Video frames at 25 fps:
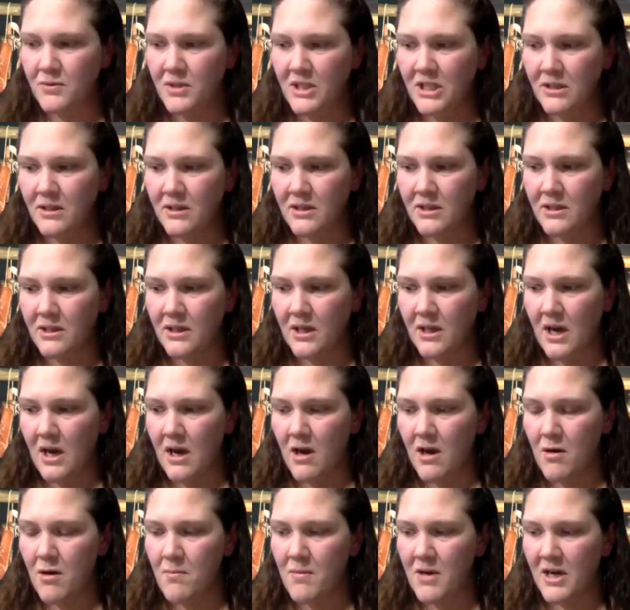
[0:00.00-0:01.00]
with?
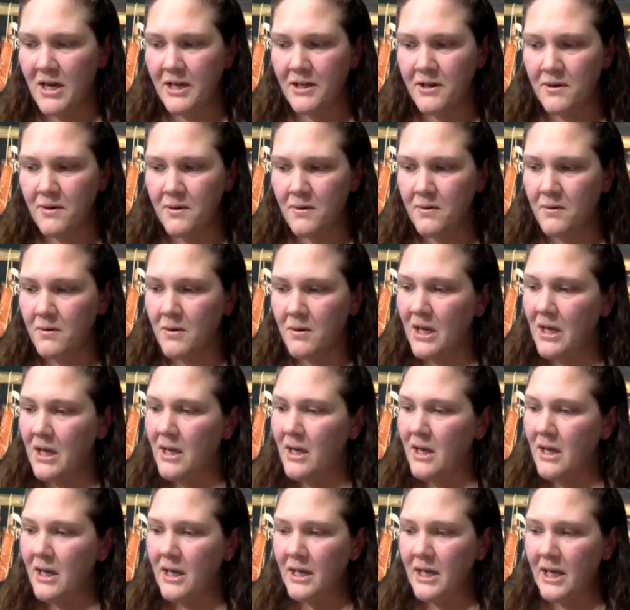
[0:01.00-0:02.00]
I know
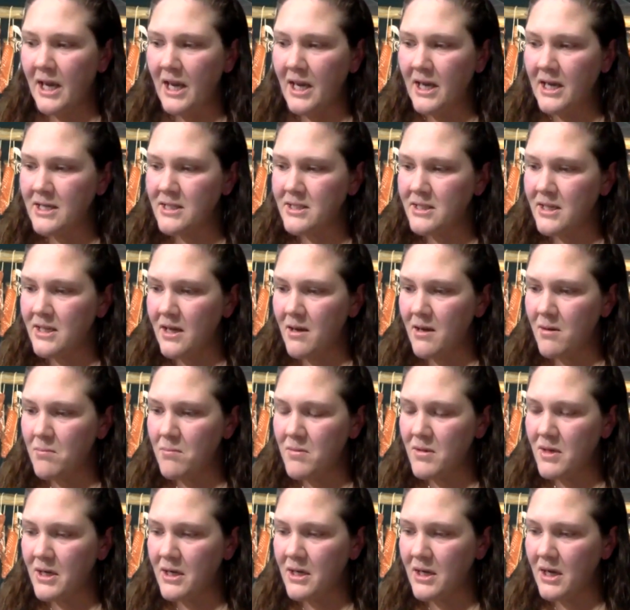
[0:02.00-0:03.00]

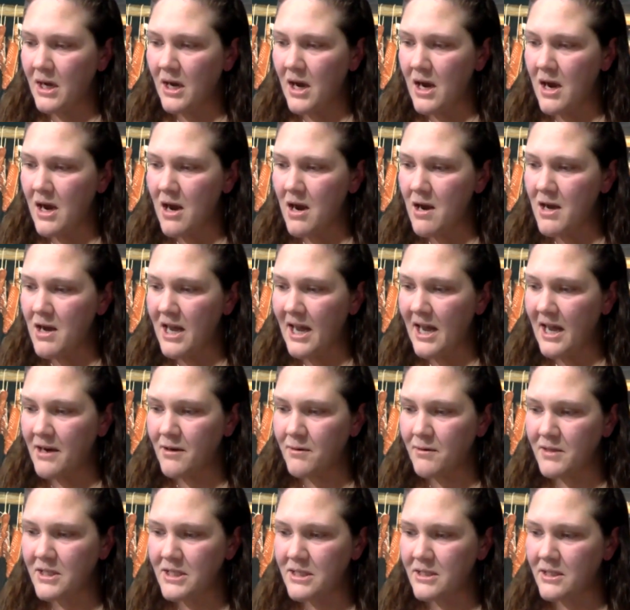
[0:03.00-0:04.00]
KSM had a
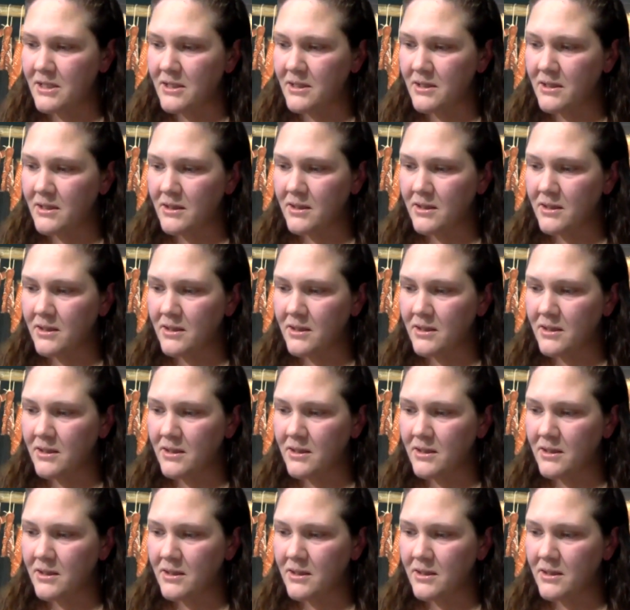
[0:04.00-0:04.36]
recent